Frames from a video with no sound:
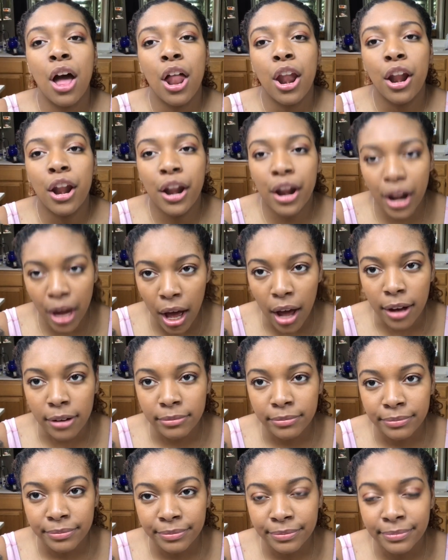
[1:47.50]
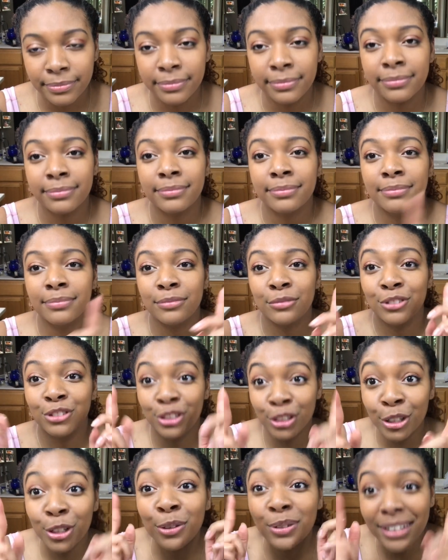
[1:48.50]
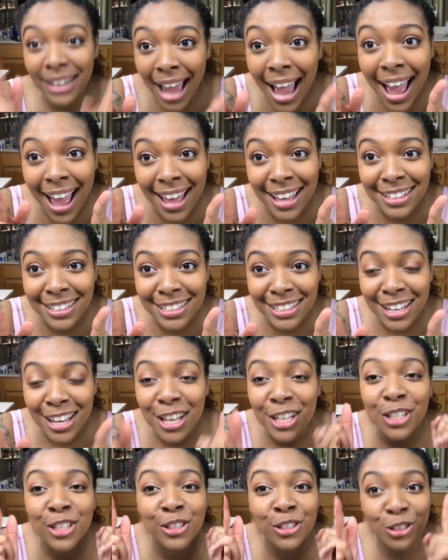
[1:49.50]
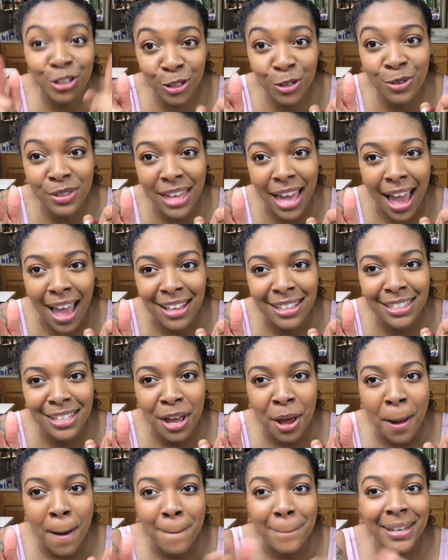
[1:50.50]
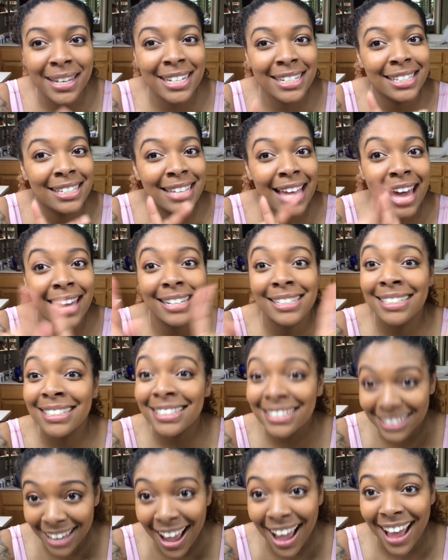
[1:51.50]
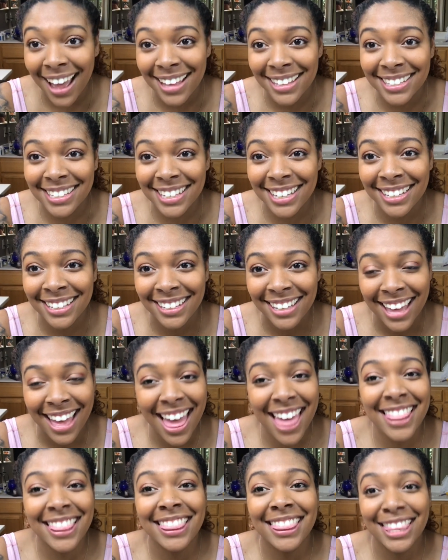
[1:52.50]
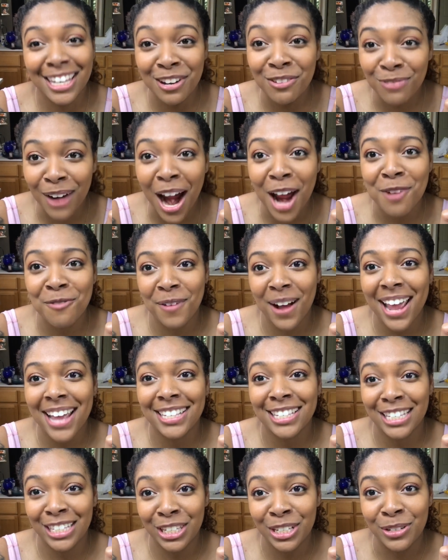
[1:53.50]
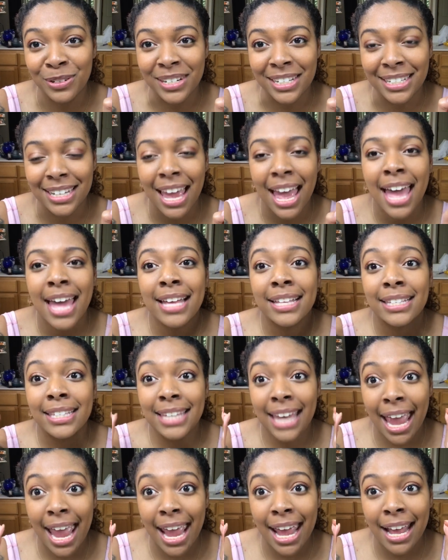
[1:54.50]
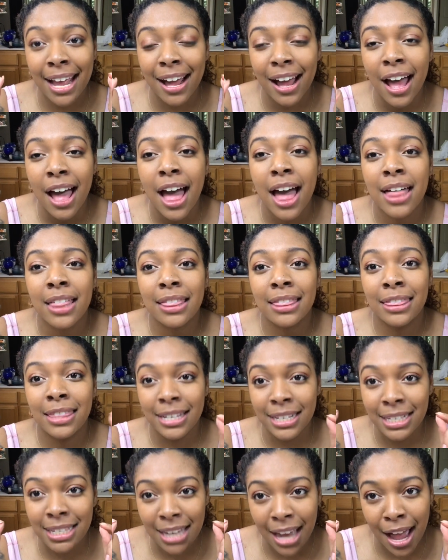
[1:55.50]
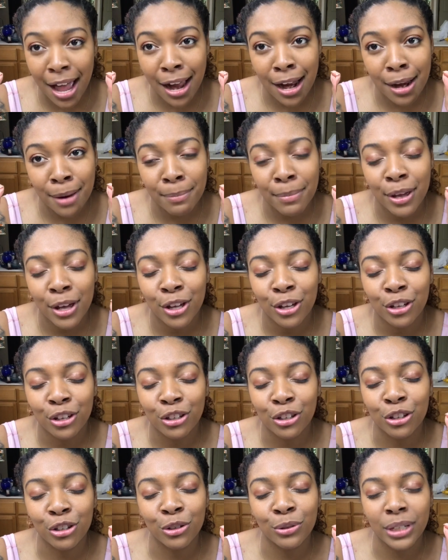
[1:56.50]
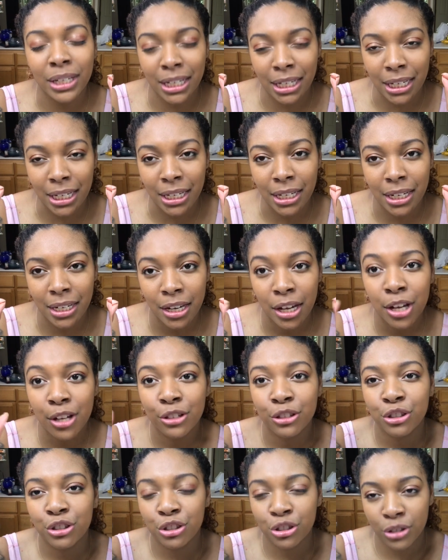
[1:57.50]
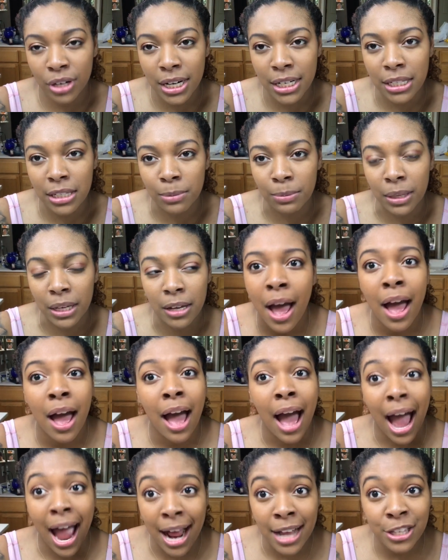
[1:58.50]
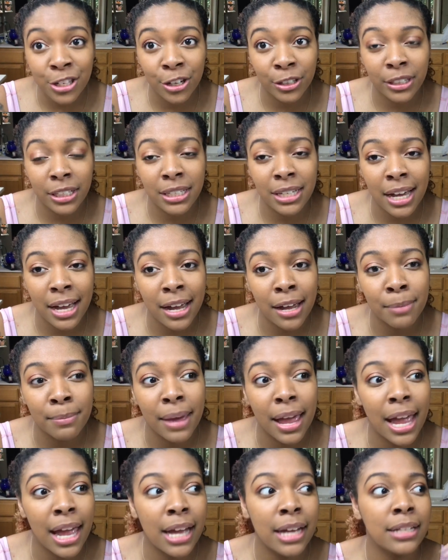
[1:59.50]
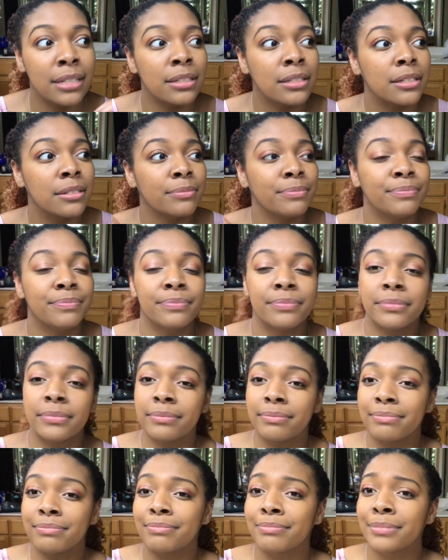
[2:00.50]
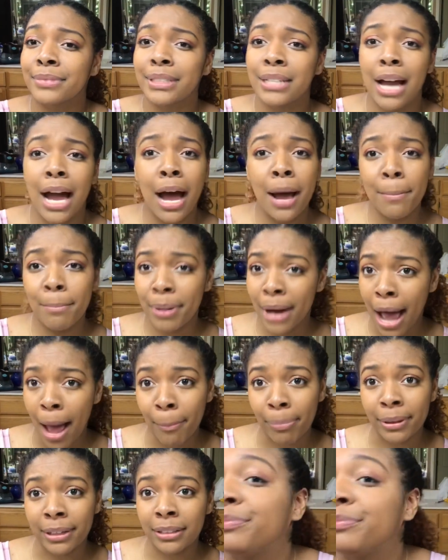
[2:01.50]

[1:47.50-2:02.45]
No, do not do that, because that is not the right way to do it. Take the time you need. Trust me, I took the time and I'm popping.